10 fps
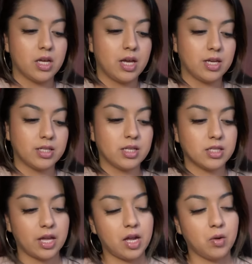As I
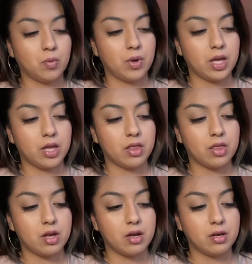said, with
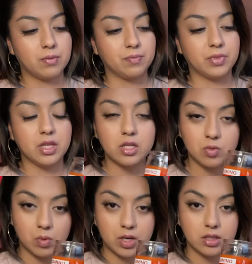these
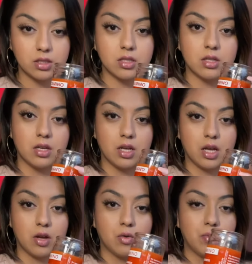ones,
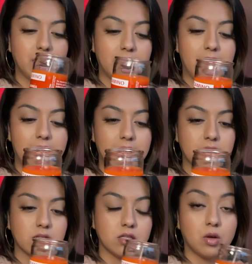it already
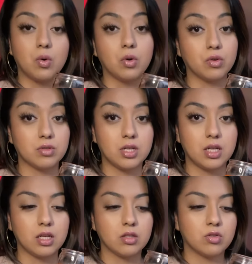has the oils in
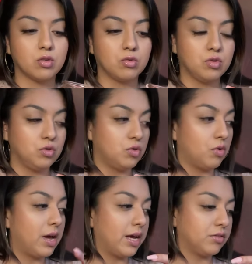it, so you
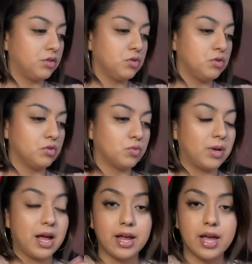don't have to use what
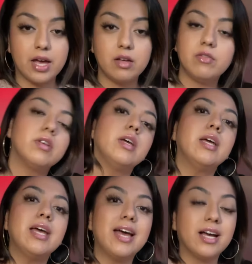I have.
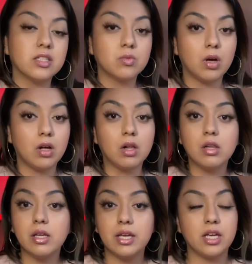As
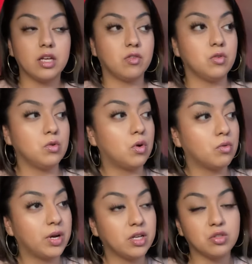well, if you
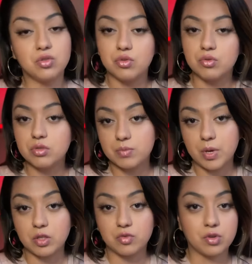already do
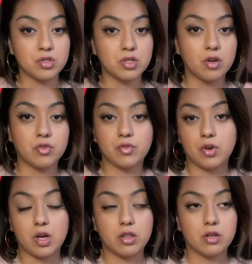spells for yourself or for
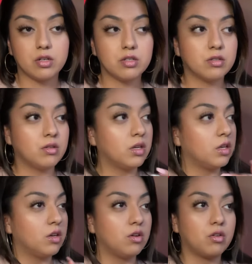others,
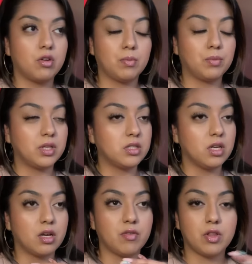you know, there are plenty
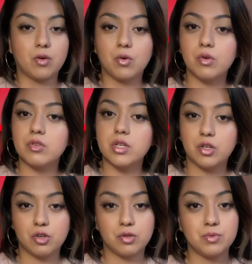of other oils and
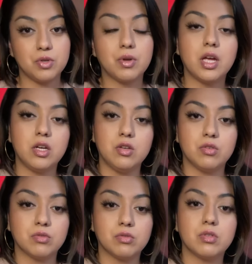herbs you can
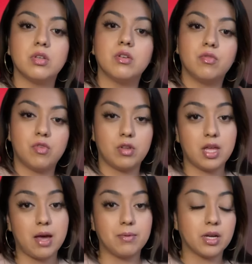use for the
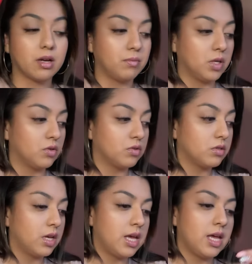Abre caminos.
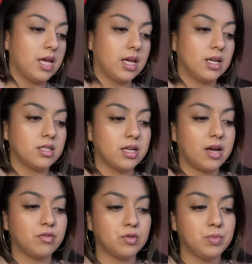It doesn't
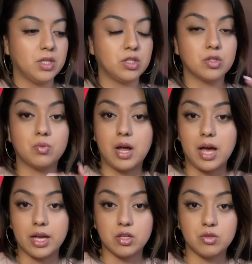have to be just what
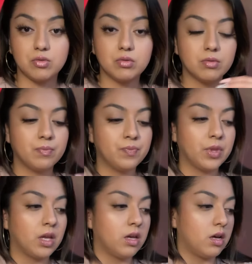I use,
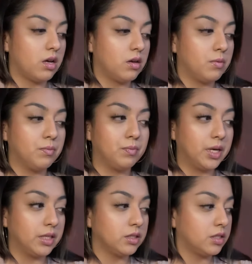
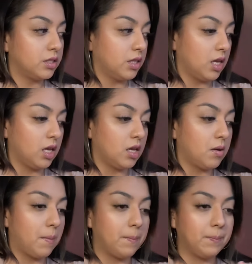but the
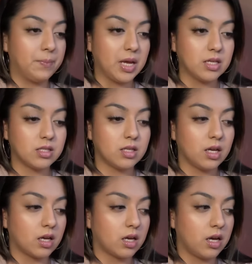
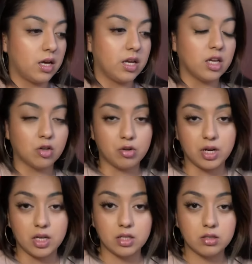basic
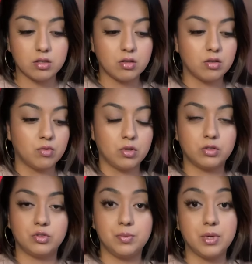ingredients, well,
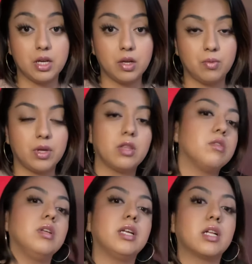to begin with, you
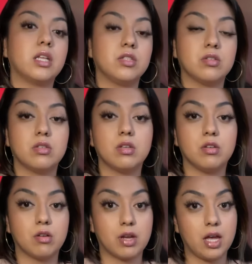need to cleanse
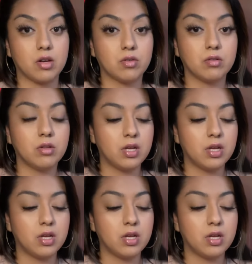your candle.